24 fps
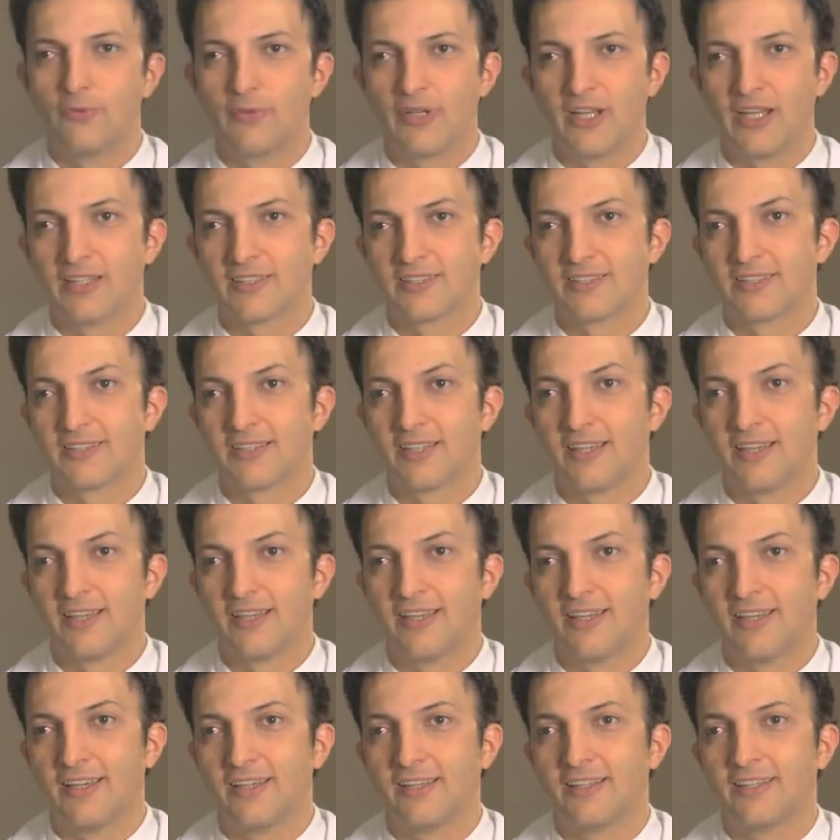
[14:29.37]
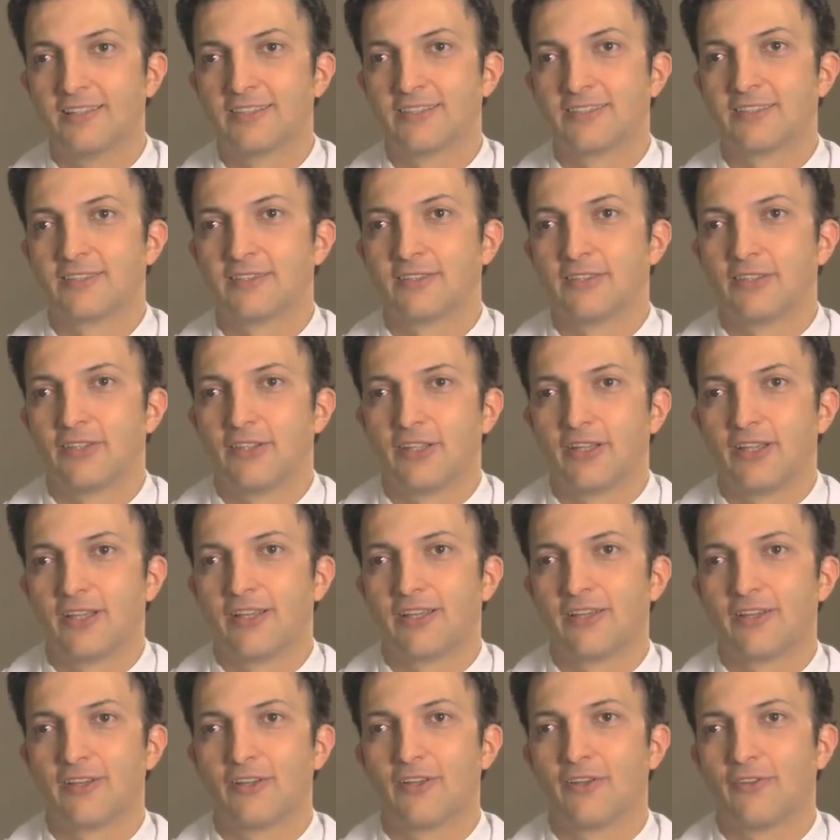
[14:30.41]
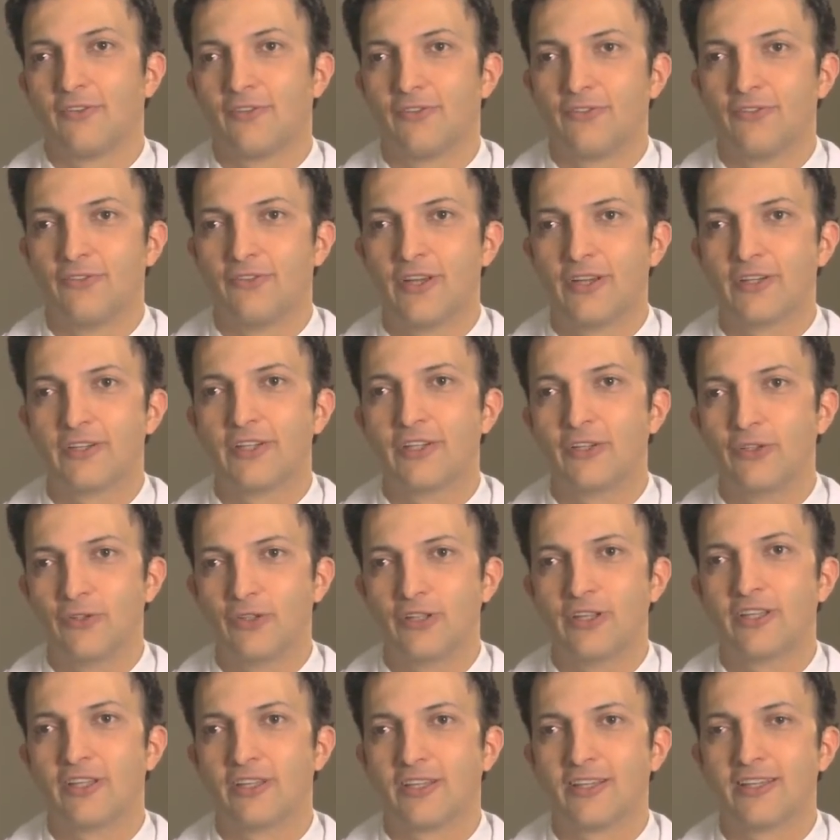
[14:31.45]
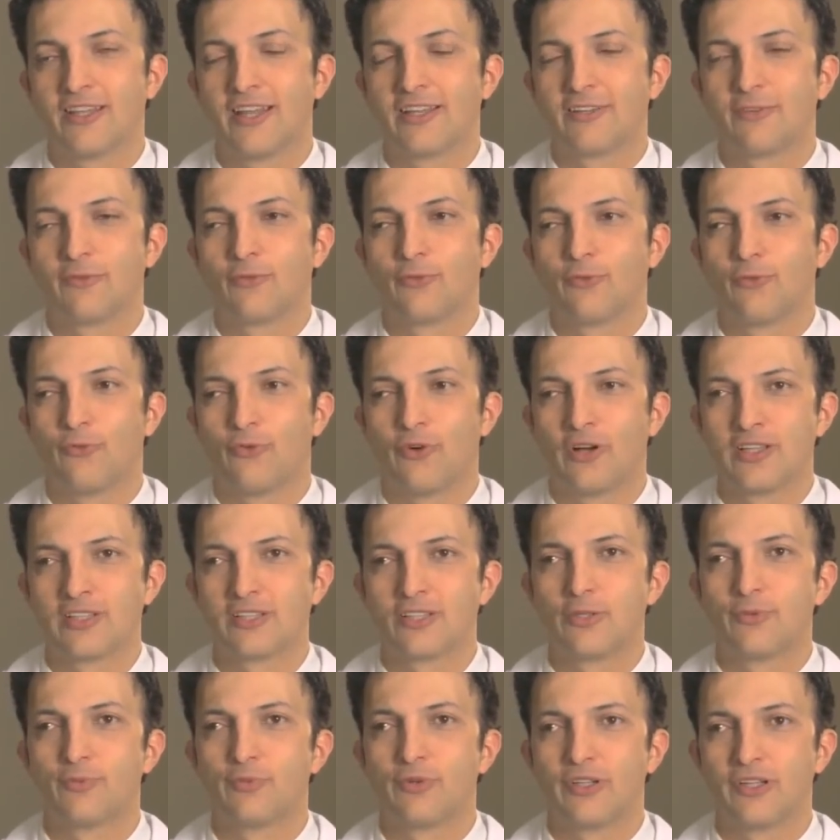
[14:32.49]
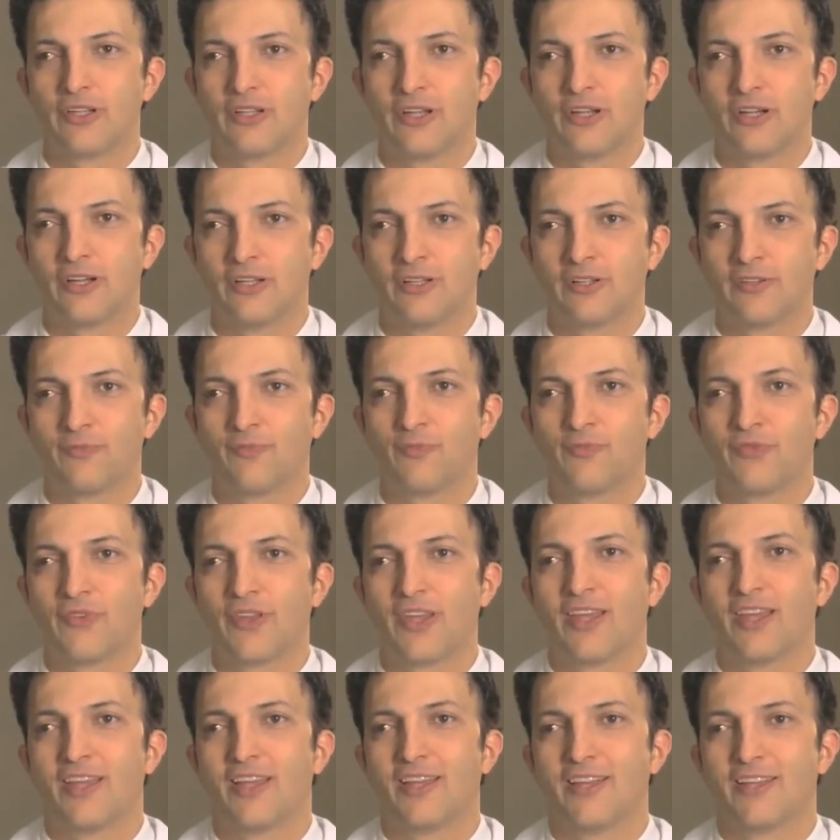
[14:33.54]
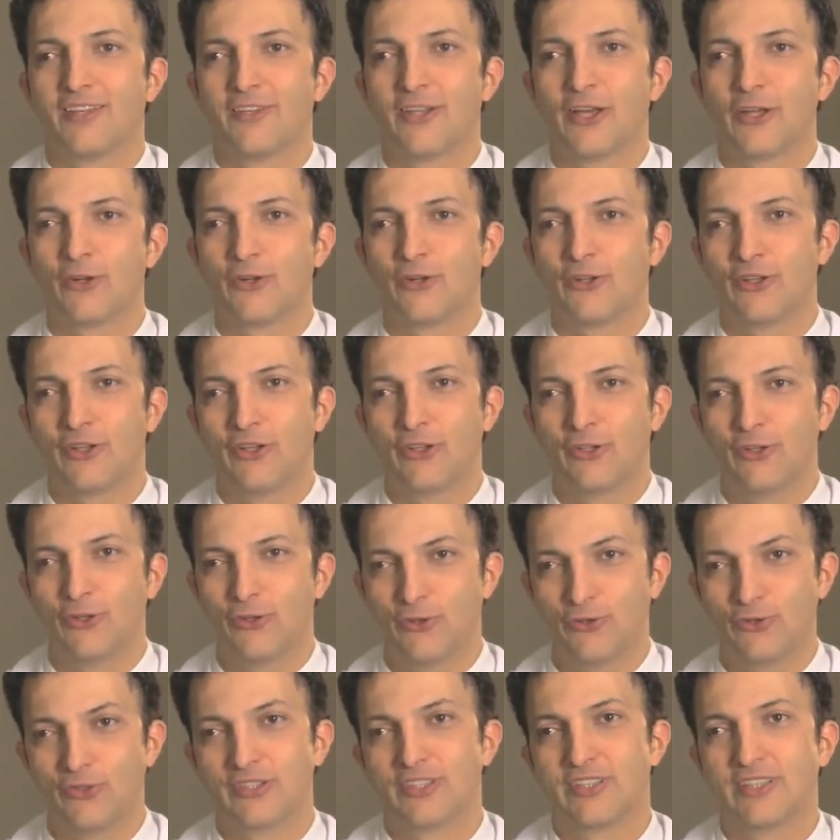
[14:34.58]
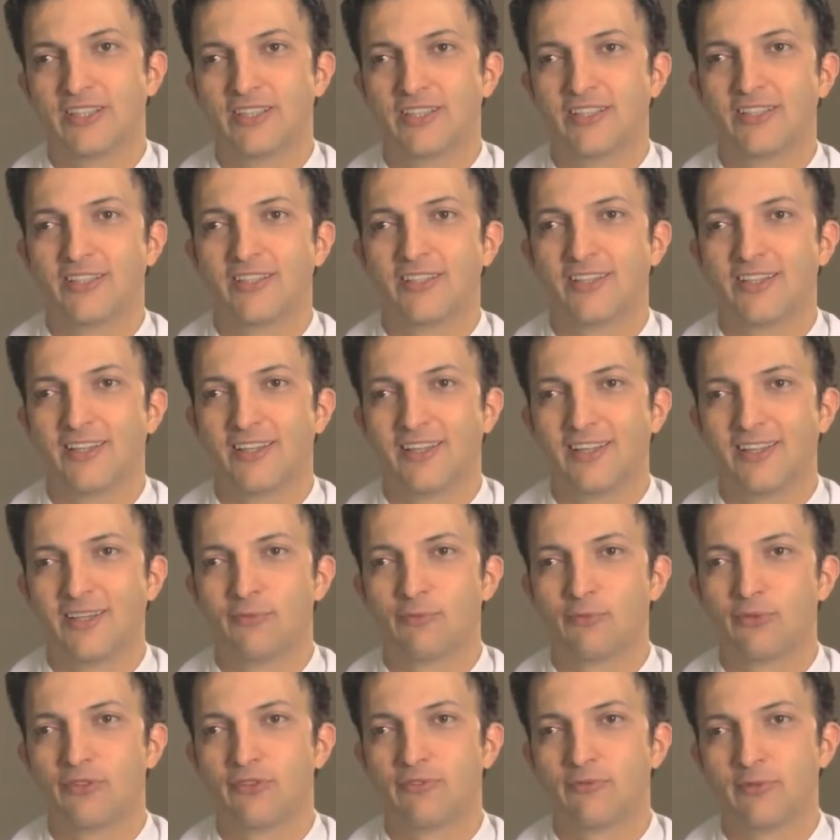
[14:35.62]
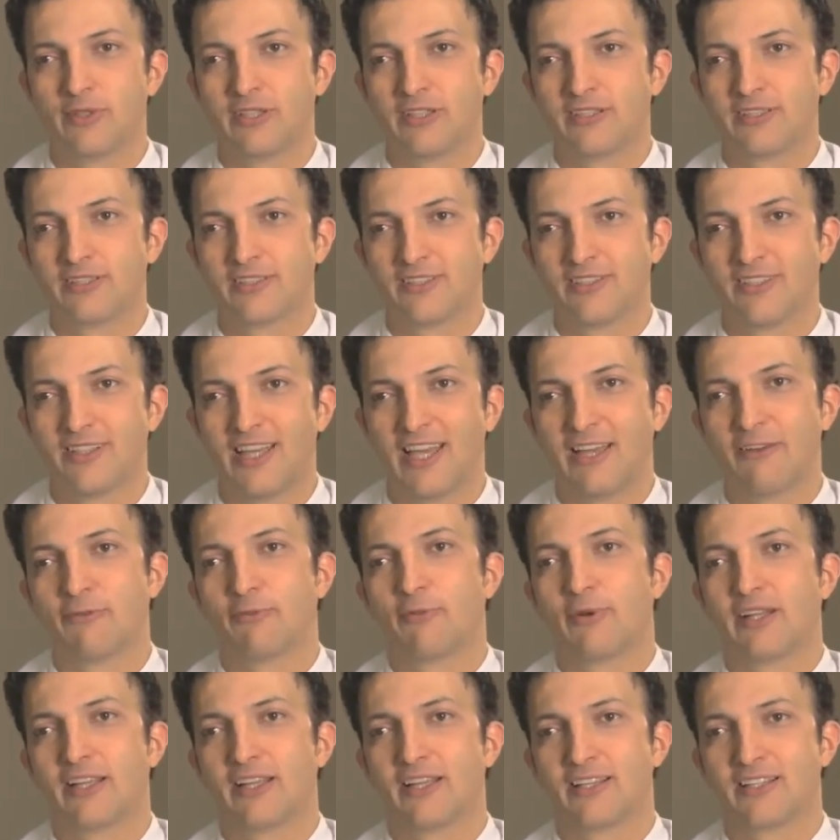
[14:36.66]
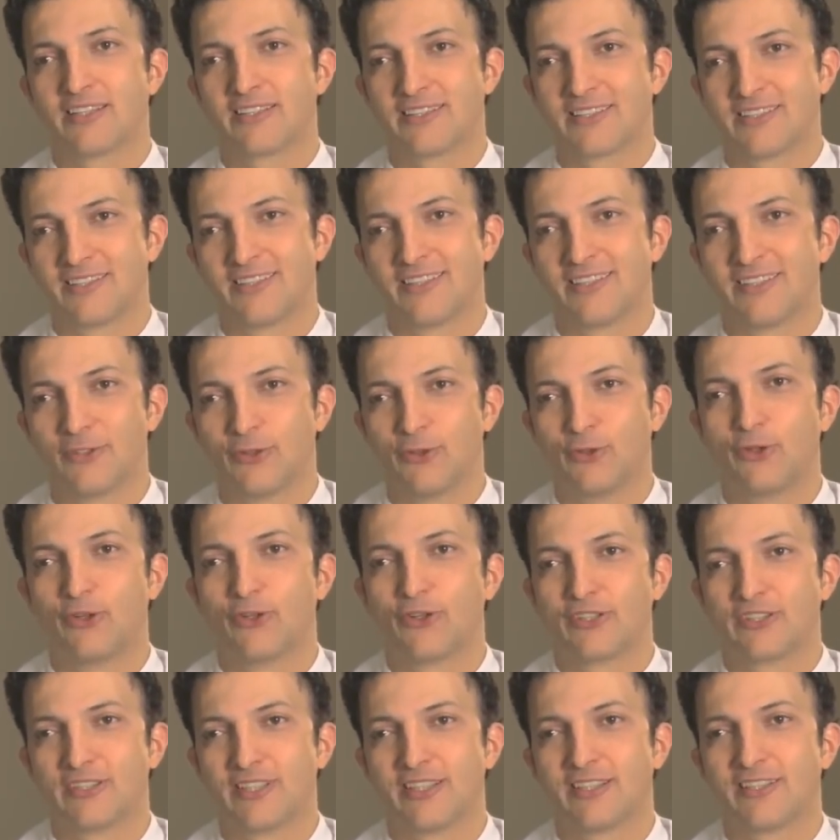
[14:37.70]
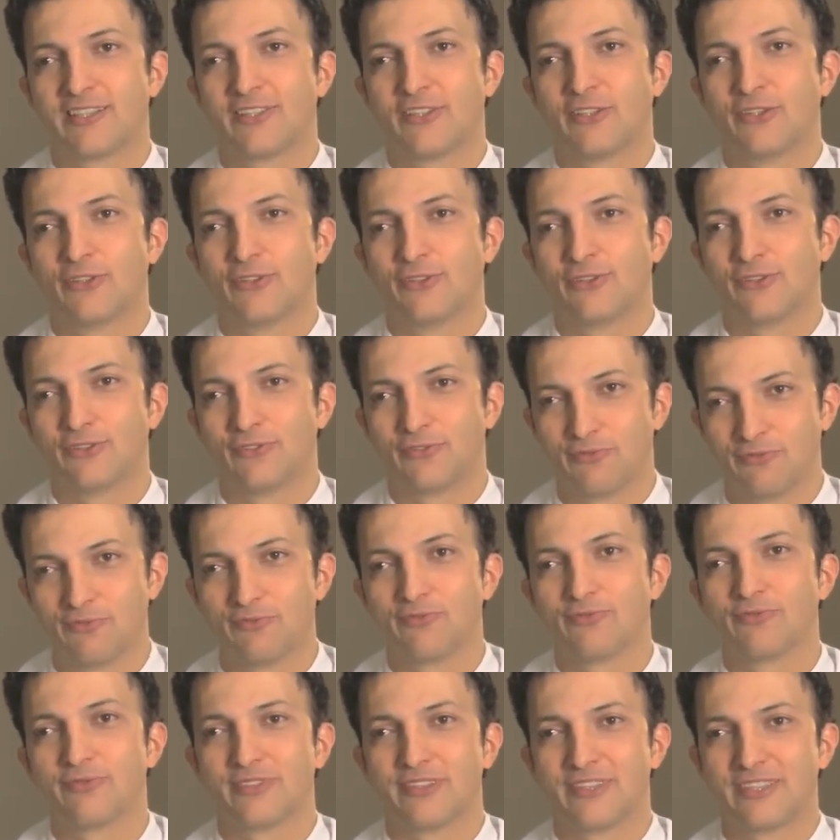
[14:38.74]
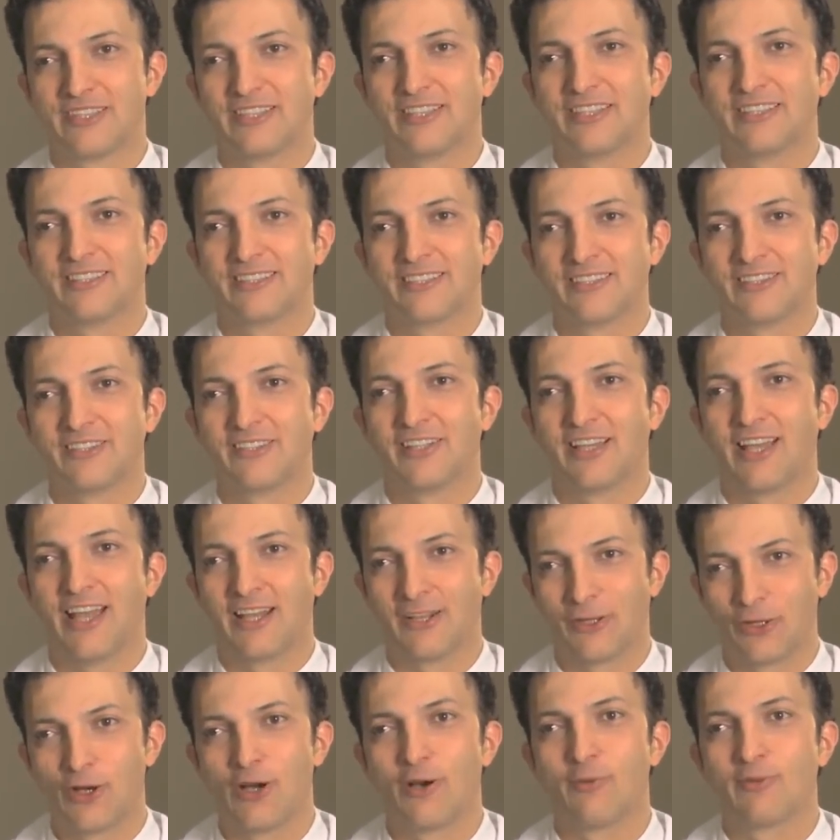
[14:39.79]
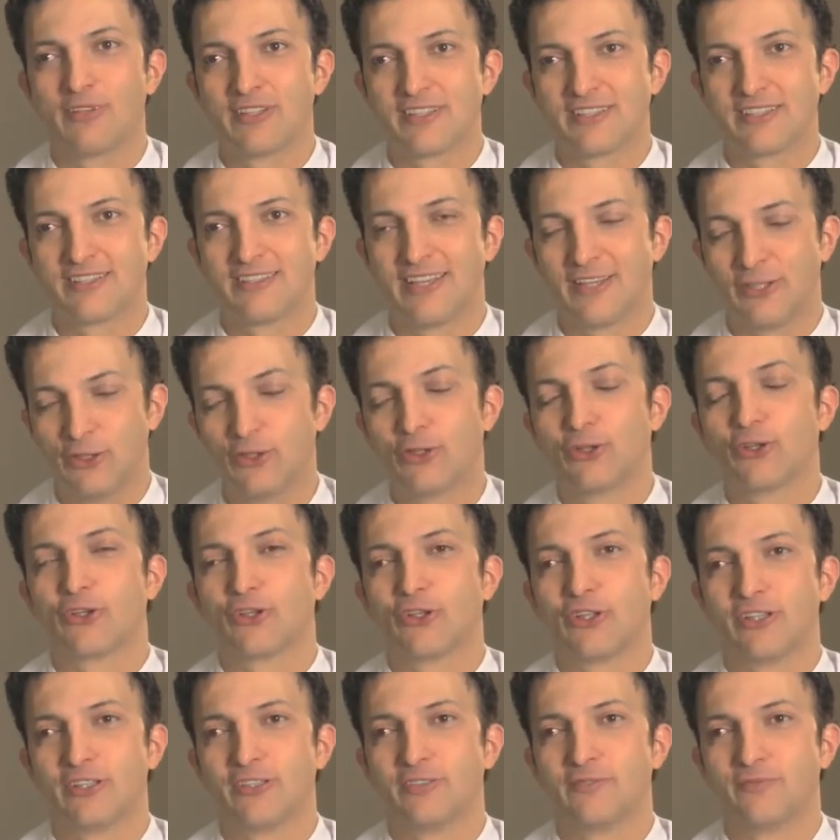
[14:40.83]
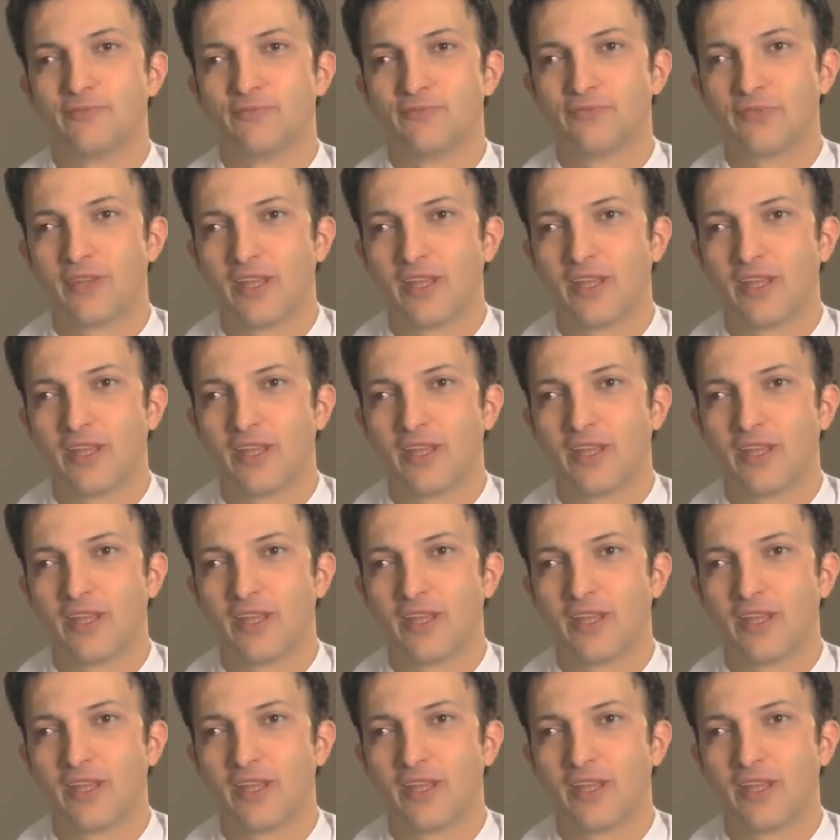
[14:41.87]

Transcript: LUMINESCE is very unique in that once you put it on, not only you see improvement, everybody else who looks at you sees it and comments that you look good.